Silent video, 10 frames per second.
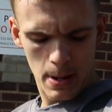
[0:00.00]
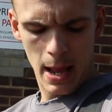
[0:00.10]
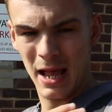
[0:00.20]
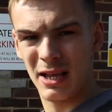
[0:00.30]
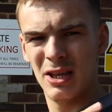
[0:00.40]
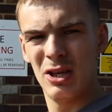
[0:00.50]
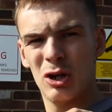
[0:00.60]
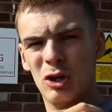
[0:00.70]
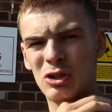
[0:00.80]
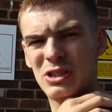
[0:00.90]
bag
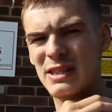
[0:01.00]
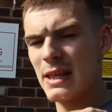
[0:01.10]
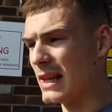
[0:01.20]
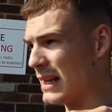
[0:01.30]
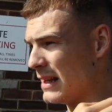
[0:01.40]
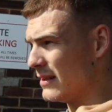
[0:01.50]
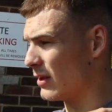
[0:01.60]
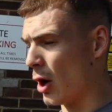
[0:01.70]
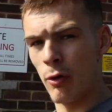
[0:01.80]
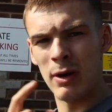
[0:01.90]
because
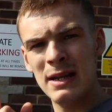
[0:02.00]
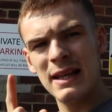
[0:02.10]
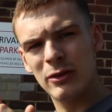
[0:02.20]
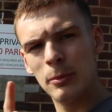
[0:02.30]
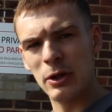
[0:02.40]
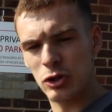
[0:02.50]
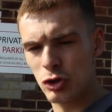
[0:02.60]
these are a little bit